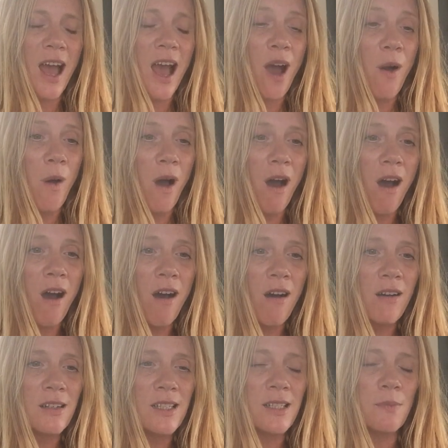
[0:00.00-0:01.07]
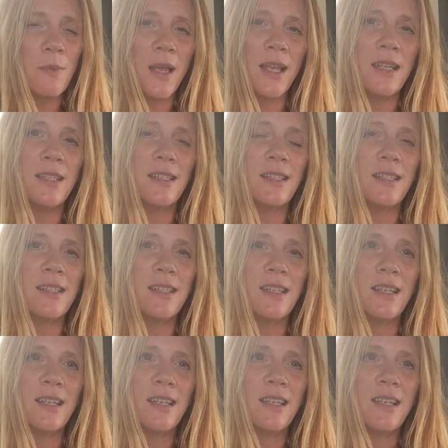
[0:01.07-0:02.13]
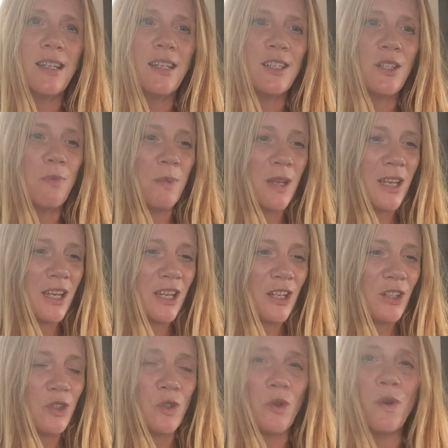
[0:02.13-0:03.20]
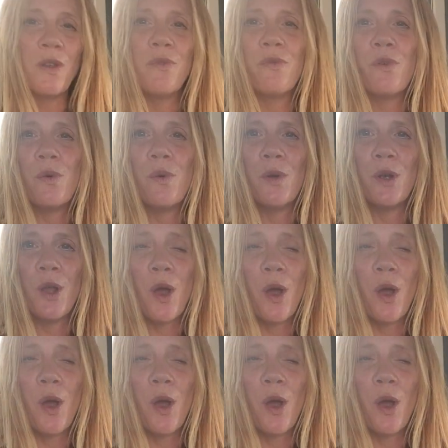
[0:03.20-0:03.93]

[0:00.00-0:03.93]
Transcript: our heart space to be joyful and